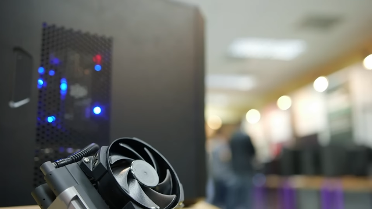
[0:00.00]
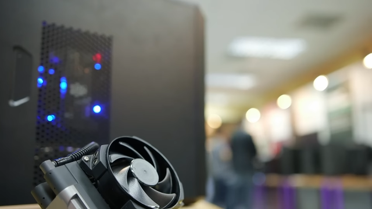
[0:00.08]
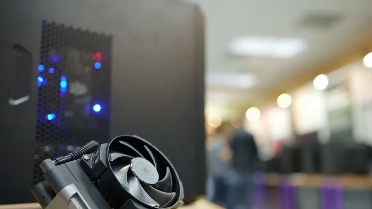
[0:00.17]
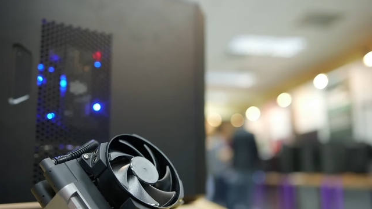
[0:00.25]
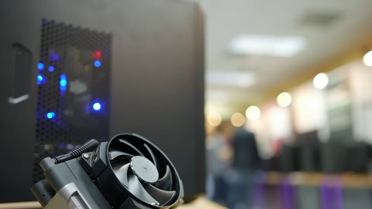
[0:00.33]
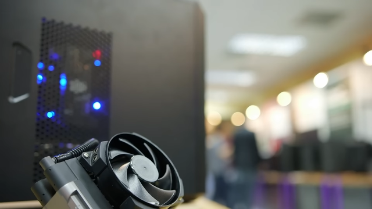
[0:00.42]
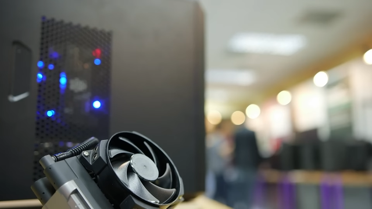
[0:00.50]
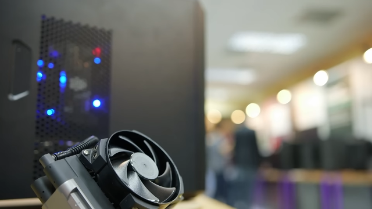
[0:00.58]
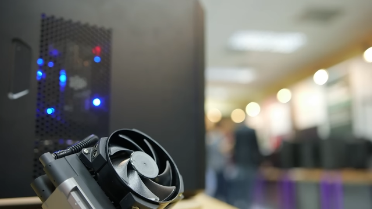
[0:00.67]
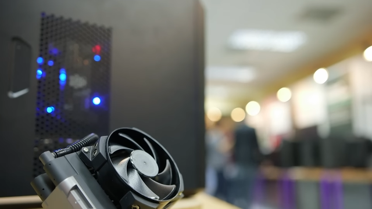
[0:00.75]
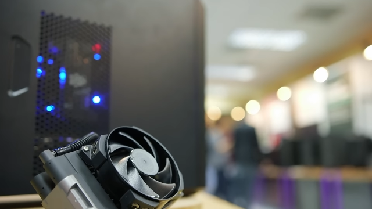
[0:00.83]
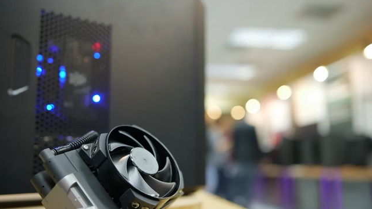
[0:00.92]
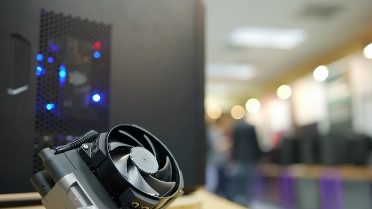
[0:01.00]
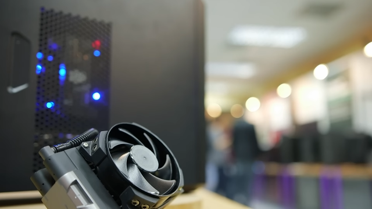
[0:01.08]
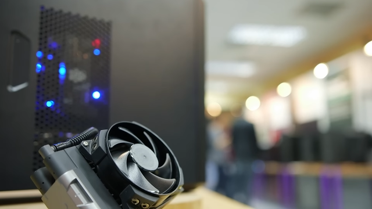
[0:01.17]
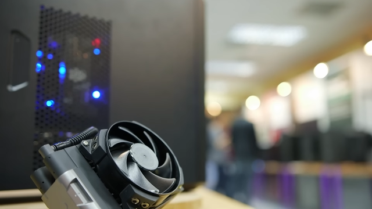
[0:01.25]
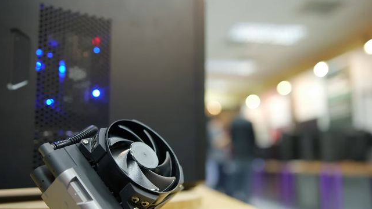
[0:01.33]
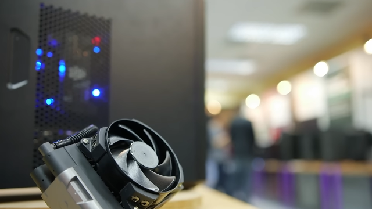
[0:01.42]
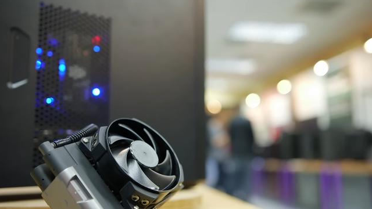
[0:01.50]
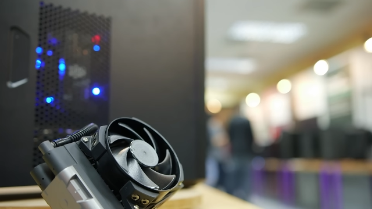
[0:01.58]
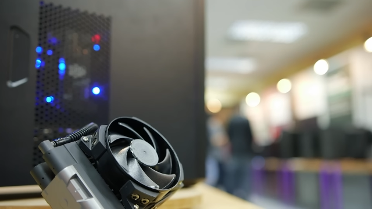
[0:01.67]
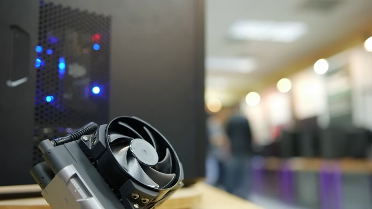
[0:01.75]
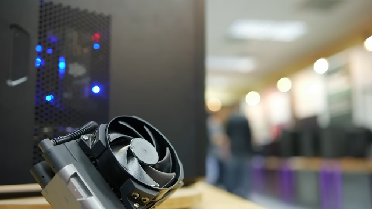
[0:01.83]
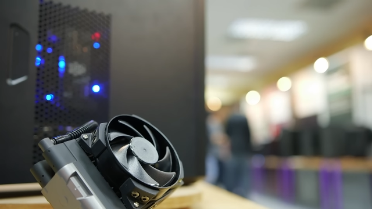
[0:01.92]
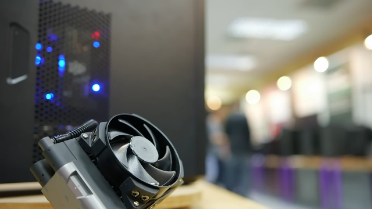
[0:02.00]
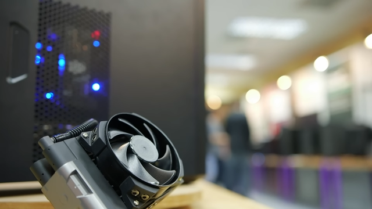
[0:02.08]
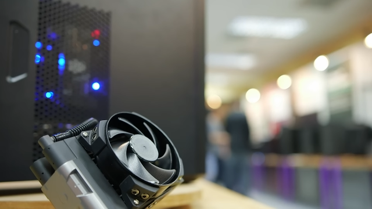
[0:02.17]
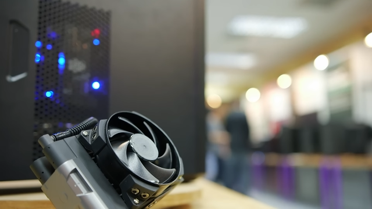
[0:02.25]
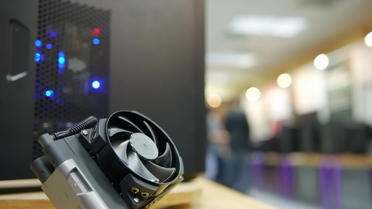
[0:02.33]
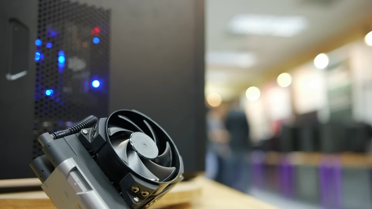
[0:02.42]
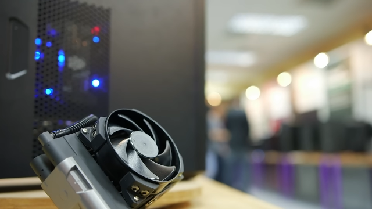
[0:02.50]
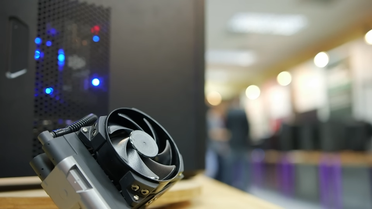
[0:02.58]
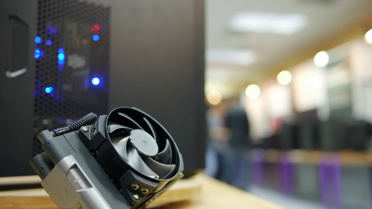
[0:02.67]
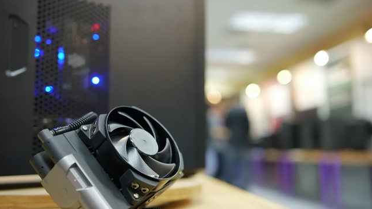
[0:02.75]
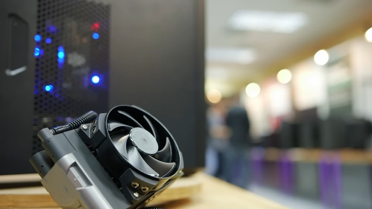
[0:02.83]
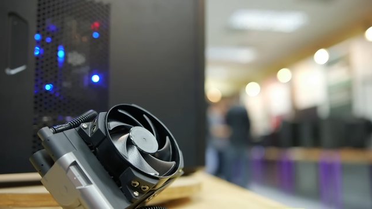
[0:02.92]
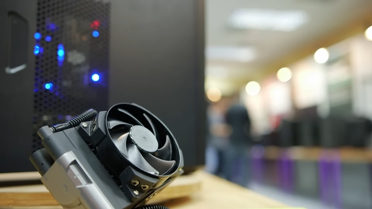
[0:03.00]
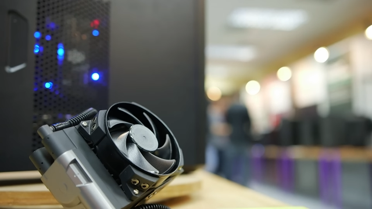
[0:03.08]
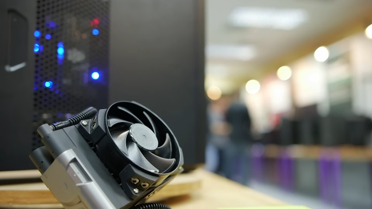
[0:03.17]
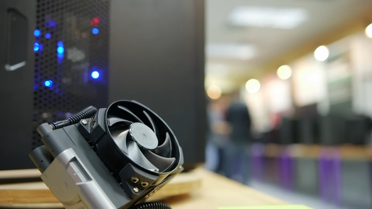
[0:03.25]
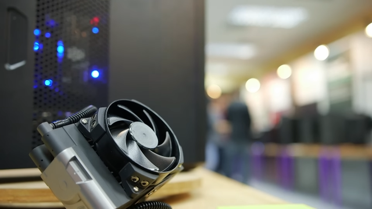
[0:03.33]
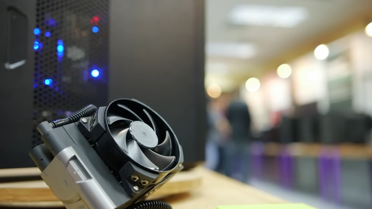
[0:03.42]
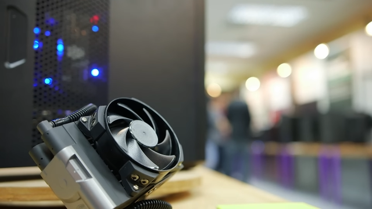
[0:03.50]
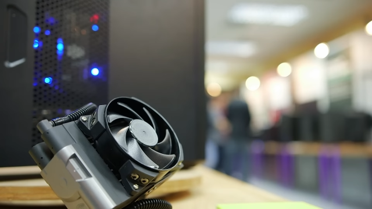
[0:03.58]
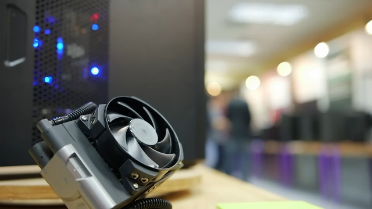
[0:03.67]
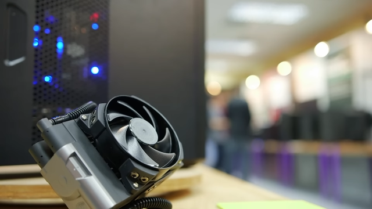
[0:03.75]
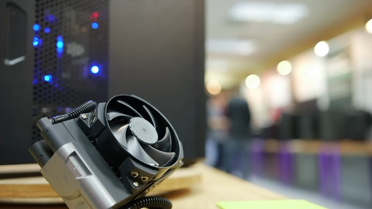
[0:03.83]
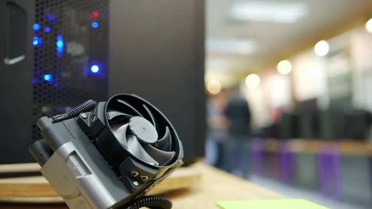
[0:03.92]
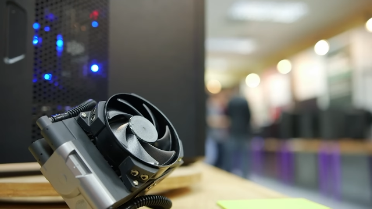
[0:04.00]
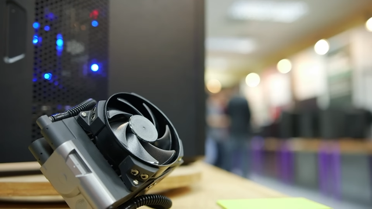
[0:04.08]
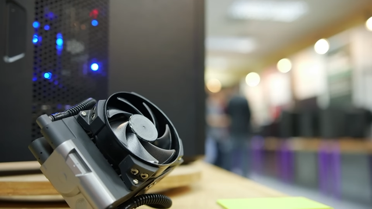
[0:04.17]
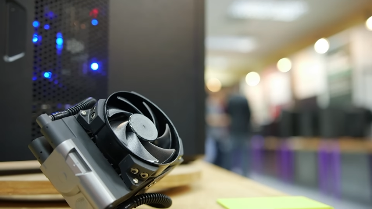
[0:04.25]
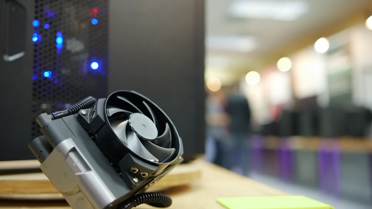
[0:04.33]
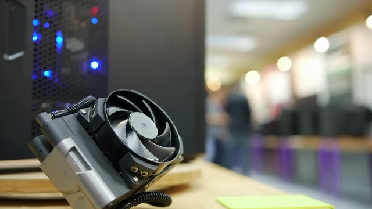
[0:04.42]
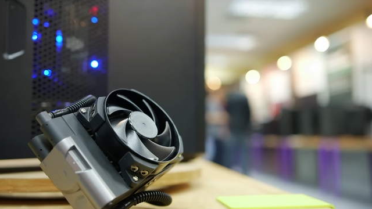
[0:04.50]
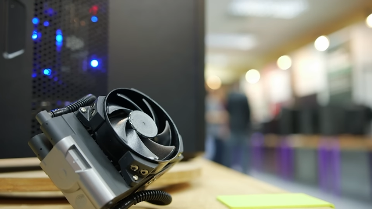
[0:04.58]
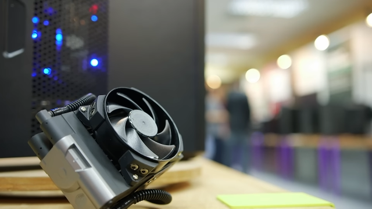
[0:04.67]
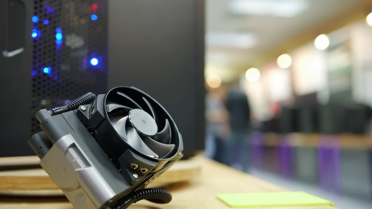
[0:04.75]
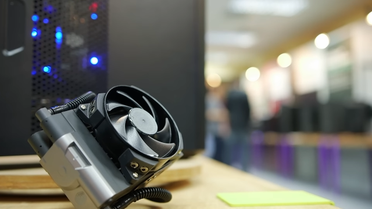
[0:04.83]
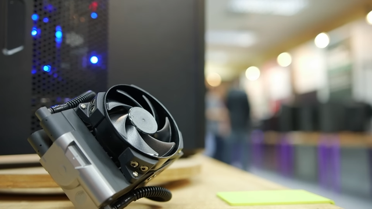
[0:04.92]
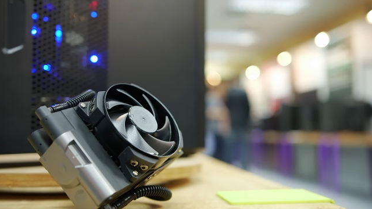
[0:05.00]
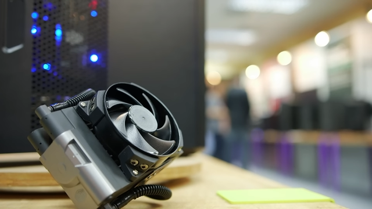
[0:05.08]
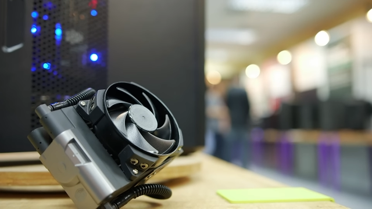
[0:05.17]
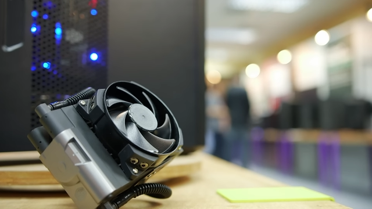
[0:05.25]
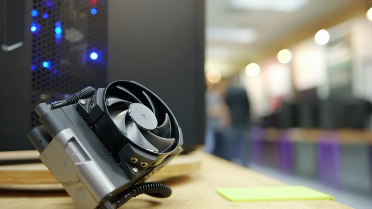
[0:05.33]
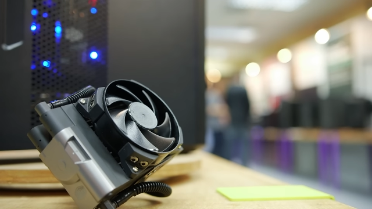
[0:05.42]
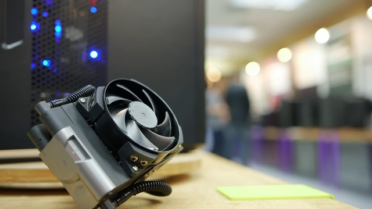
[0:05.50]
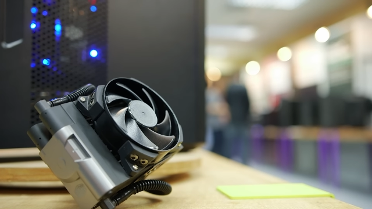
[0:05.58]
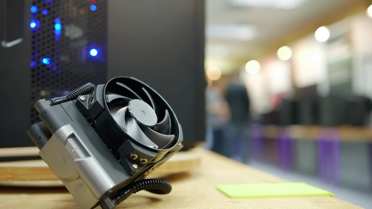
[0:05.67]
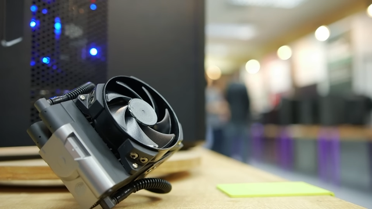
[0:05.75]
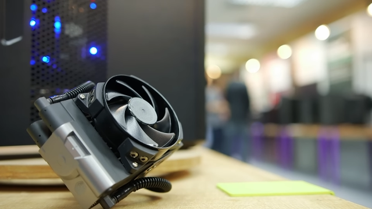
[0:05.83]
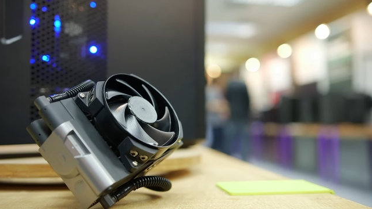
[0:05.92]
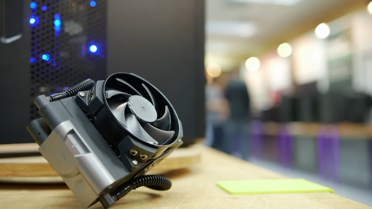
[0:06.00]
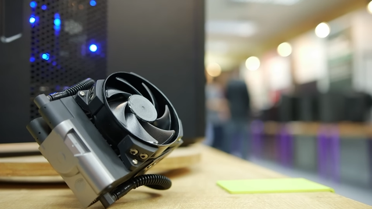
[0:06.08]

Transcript: (no speaker visible)